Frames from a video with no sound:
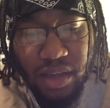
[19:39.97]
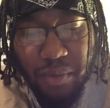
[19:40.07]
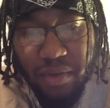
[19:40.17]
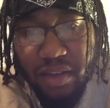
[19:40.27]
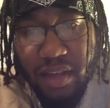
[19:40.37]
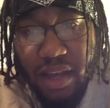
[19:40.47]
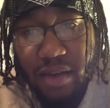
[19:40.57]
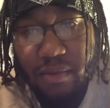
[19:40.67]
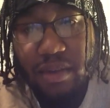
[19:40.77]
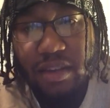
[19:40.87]
And we see
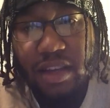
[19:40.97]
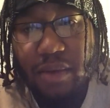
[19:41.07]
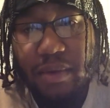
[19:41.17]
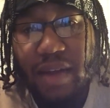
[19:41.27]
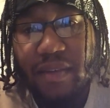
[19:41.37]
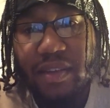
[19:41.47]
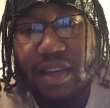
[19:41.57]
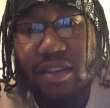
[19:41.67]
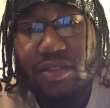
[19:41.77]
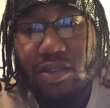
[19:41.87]
that with
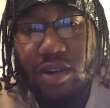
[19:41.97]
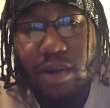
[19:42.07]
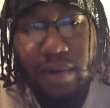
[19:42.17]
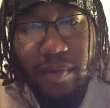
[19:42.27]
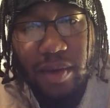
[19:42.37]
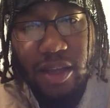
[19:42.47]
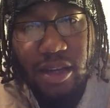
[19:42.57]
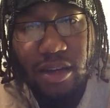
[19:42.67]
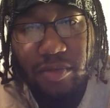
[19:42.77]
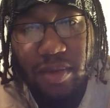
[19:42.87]
everything the so-called white man
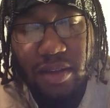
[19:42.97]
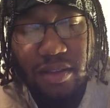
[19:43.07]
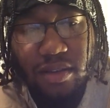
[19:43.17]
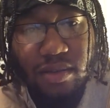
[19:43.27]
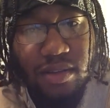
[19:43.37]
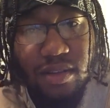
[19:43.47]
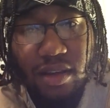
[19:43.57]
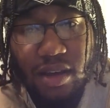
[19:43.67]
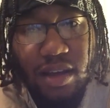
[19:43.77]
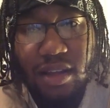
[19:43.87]
does, man. So
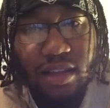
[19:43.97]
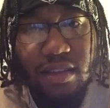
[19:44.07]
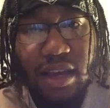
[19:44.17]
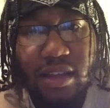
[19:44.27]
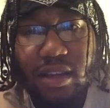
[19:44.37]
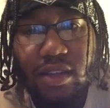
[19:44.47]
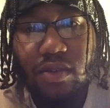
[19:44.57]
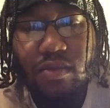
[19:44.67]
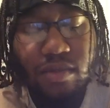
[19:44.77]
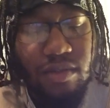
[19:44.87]
this ain't nothing
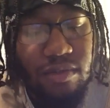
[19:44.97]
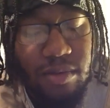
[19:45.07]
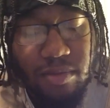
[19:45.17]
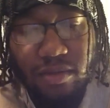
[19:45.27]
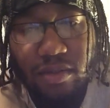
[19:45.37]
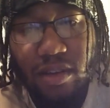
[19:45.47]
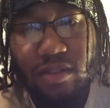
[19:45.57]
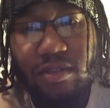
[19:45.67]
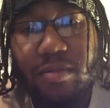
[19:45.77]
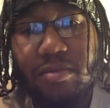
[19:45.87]
new. The scriptures
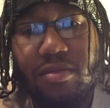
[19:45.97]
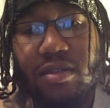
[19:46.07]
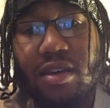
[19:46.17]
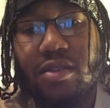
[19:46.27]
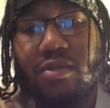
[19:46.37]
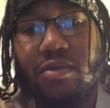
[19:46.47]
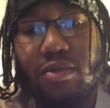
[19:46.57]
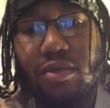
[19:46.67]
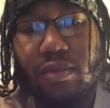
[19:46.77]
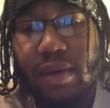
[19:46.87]
tell you
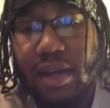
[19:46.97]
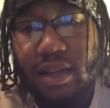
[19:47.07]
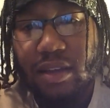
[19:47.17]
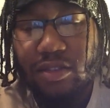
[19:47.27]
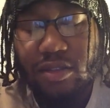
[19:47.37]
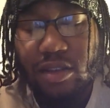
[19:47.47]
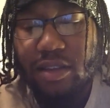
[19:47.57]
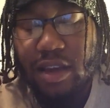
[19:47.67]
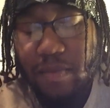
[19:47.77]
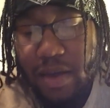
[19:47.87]
who the wicked is to the
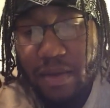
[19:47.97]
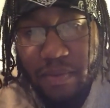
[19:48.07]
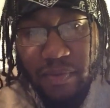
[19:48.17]
T, man.